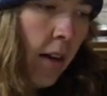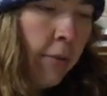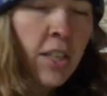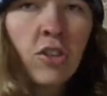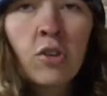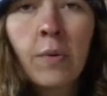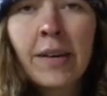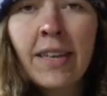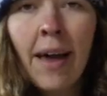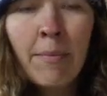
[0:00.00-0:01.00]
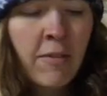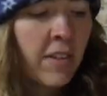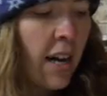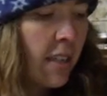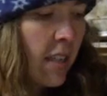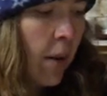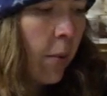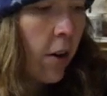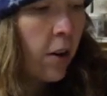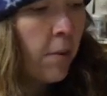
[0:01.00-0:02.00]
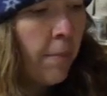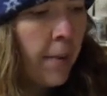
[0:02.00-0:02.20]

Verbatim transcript: I wasn't sure what type of glass they were,